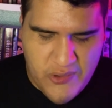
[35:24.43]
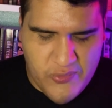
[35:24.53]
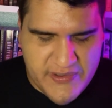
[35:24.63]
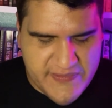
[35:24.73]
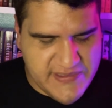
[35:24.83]

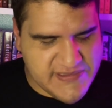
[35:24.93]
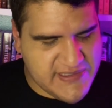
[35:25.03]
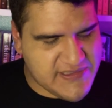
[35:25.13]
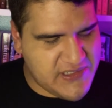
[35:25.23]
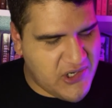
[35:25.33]
One of these
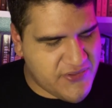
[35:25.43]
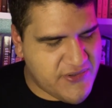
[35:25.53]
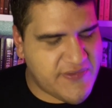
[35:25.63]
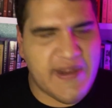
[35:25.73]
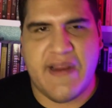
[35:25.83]
is an
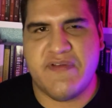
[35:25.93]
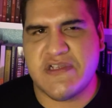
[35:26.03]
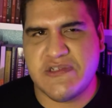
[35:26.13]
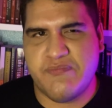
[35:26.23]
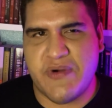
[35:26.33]
author that I've
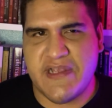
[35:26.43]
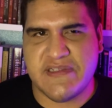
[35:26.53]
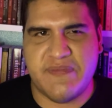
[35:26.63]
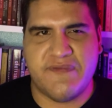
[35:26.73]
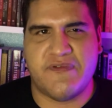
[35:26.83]

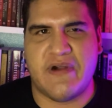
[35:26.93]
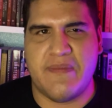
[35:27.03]
expressed before.